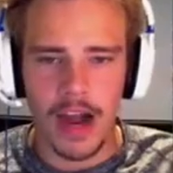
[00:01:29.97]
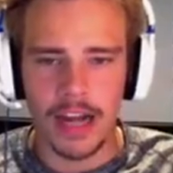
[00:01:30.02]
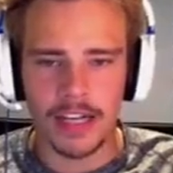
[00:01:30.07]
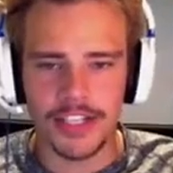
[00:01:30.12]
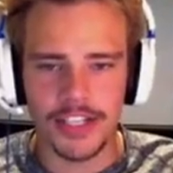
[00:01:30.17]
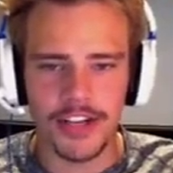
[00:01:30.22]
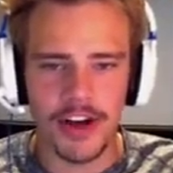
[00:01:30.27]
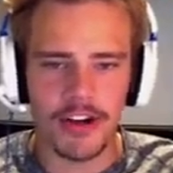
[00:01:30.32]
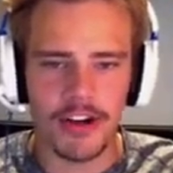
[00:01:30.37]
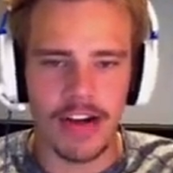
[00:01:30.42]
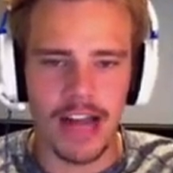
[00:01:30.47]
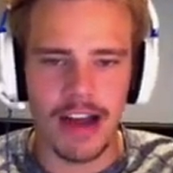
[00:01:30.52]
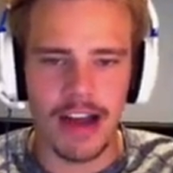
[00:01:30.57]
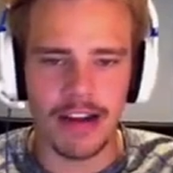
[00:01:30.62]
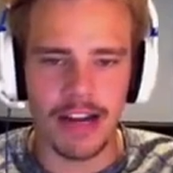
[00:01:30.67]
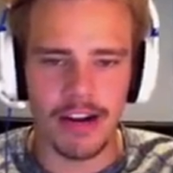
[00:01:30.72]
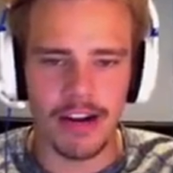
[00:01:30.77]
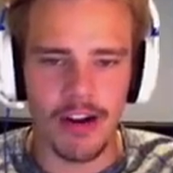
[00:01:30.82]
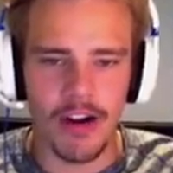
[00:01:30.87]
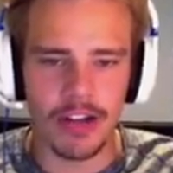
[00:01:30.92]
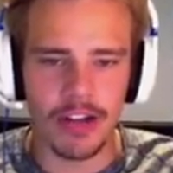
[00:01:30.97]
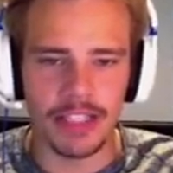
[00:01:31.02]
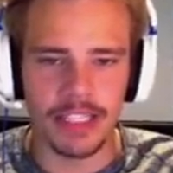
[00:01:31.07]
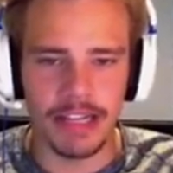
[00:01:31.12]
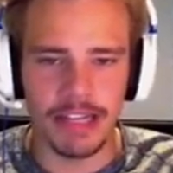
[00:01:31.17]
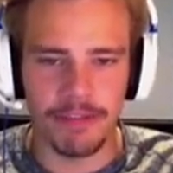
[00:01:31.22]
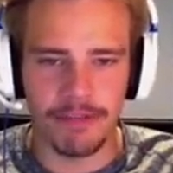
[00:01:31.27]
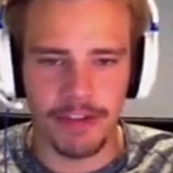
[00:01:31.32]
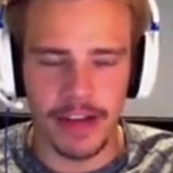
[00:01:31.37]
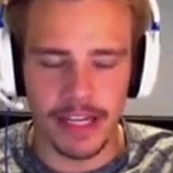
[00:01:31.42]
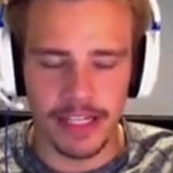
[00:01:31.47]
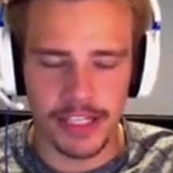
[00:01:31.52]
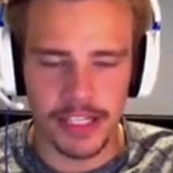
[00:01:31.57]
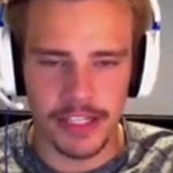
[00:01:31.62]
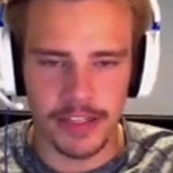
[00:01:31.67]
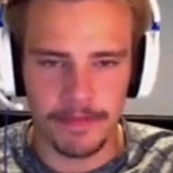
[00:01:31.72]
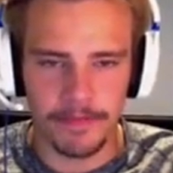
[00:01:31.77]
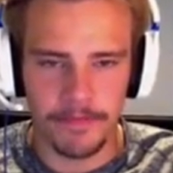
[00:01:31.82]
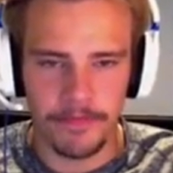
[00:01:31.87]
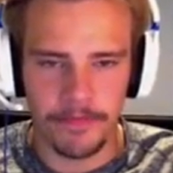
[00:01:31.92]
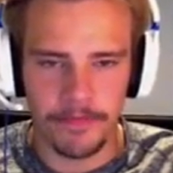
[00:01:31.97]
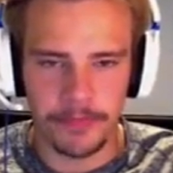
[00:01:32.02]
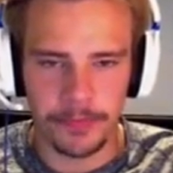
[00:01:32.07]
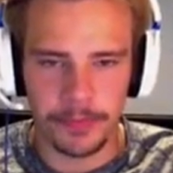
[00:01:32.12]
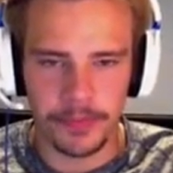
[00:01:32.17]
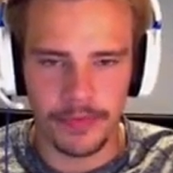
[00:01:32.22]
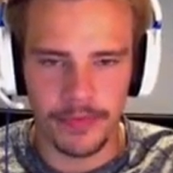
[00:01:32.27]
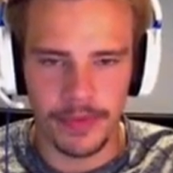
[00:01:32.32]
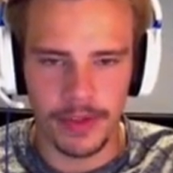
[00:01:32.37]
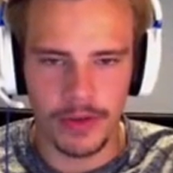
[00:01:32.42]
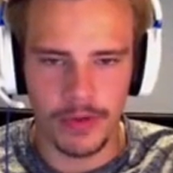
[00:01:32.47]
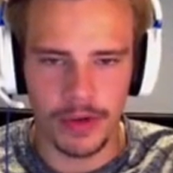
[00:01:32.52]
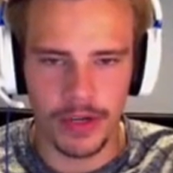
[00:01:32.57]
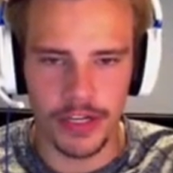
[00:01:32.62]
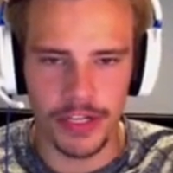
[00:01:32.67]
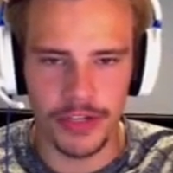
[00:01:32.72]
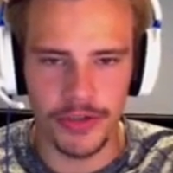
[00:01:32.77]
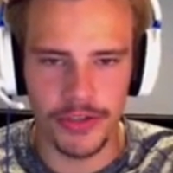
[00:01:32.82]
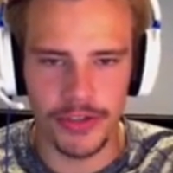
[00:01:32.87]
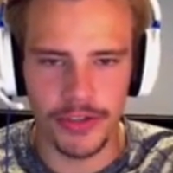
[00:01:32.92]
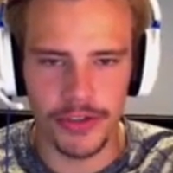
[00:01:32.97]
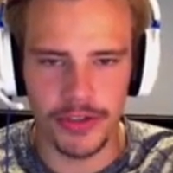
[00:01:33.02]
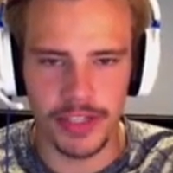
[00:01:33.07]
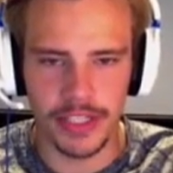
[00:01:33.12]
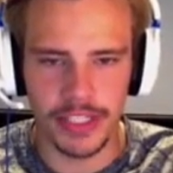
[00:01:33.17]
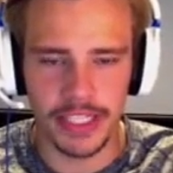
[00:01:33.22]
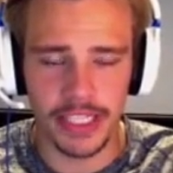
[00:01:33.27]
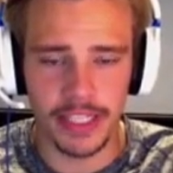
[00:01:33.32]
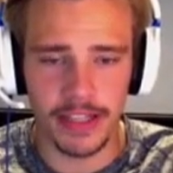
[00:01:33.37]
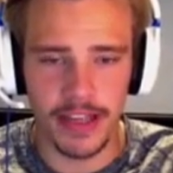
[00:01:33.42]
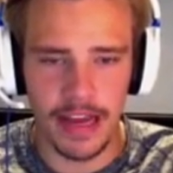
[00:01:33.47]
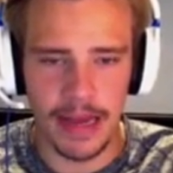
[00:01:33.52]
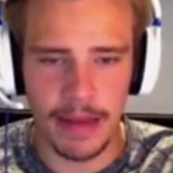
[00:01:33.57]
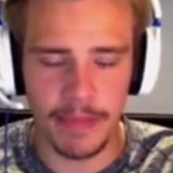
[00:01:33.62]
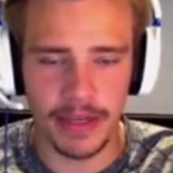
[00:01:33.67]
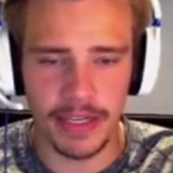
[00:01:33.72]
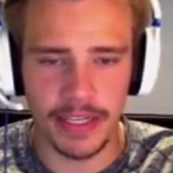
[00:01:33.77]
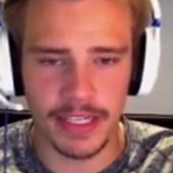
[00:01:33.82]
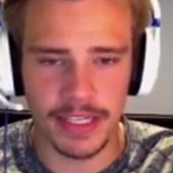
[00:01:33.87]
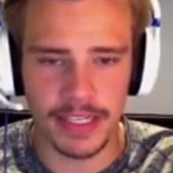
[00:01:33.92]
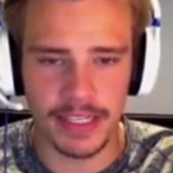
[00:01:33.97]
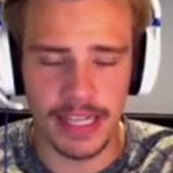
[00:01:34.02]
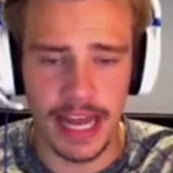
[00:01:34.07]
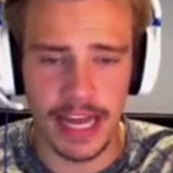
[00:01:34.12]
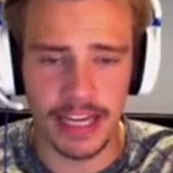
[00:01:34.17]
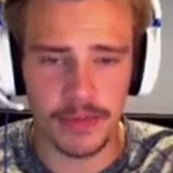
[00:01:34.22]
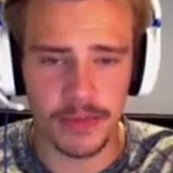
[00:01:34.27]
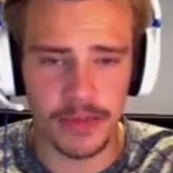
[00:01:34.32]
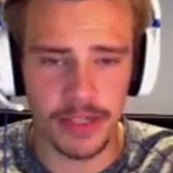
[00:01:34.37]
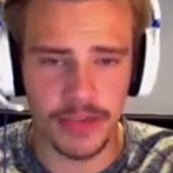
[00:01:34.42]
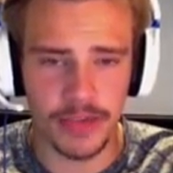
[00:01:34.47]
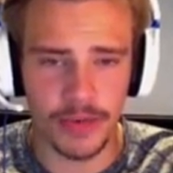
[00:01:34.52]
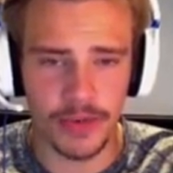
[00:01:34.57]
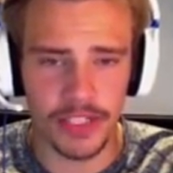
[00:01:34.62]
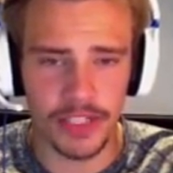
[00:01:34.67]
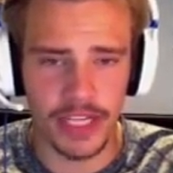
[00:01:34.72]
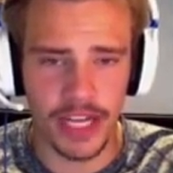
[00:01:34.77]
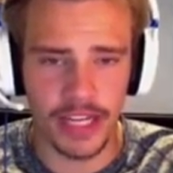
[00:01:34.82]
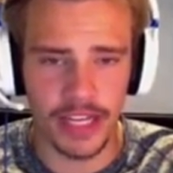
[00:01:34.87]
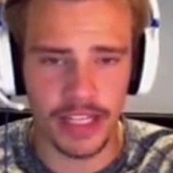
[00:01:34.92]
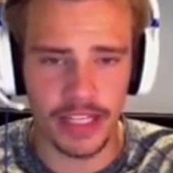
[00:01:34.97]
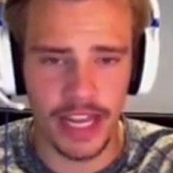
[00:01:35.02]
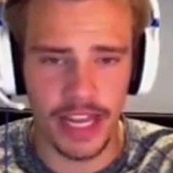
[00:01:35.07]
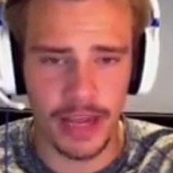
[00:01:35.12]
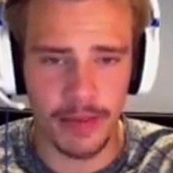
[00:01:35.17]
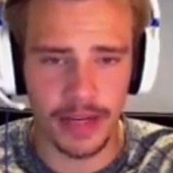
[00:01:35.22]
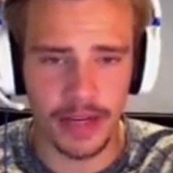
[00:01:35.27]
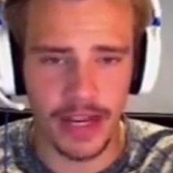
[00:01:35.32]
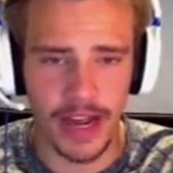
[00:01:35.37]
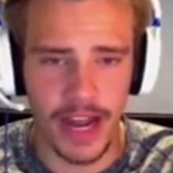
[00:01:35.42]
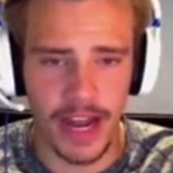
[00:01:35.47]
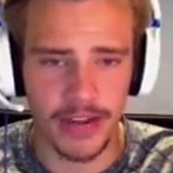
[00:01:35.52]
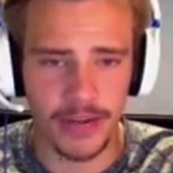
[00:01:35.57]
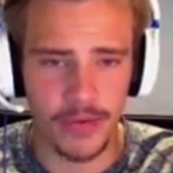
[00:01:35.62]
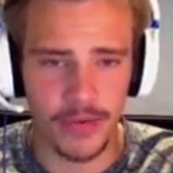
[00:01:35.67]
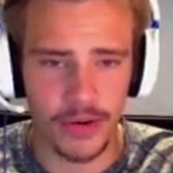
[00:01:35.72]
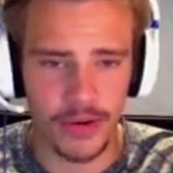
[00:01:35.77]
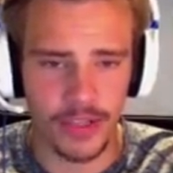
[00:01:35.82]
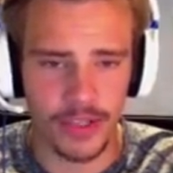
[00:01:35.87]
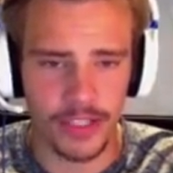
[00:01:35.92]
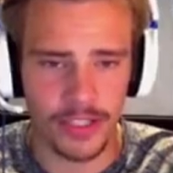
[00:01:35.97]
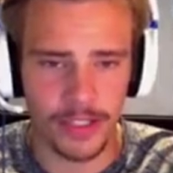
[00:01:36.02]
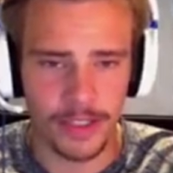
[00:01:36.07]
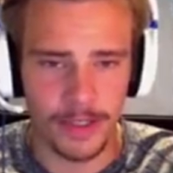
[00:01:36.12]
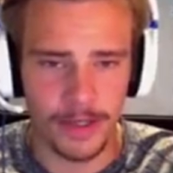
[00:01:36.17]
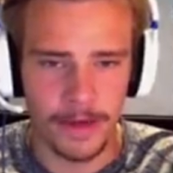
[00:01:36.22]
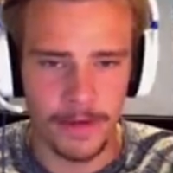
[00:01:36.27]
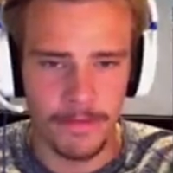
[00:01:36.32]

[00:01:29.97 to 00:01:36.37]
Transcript: All right, starting out here on defense. We're going to use her D lineman because last week towards the end of the game, it kind of worked.